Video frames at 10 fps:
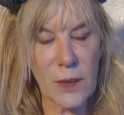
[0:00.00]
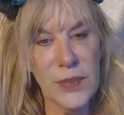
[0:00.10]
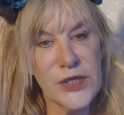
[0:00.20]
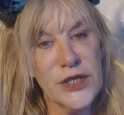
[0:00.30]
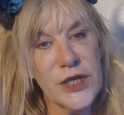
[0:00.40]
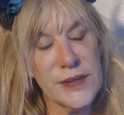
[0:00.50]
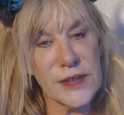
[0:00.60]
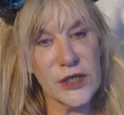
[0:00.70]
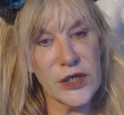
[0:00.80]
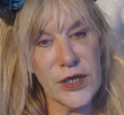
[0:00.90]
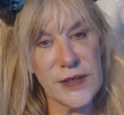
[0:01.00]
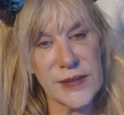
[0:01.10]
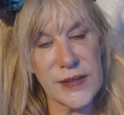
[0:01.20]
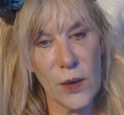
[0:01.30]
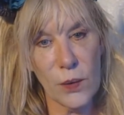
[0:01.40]
But she does
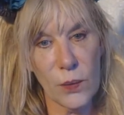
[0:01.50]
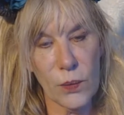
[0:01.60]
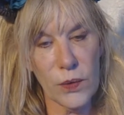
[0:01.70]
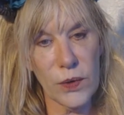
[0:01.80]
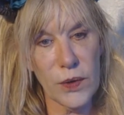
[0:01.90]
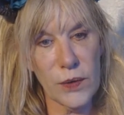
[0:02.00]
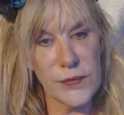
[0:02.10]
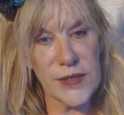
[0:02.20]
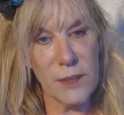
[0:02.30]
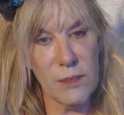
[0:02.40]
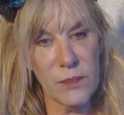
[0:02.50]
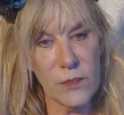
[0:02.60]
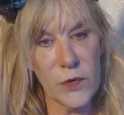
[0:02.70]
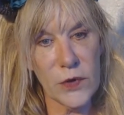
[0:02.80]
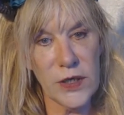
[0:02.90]
know,
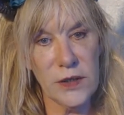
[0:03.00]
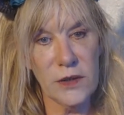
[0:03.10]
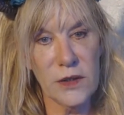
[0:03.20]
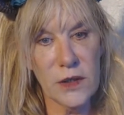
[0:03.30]
some really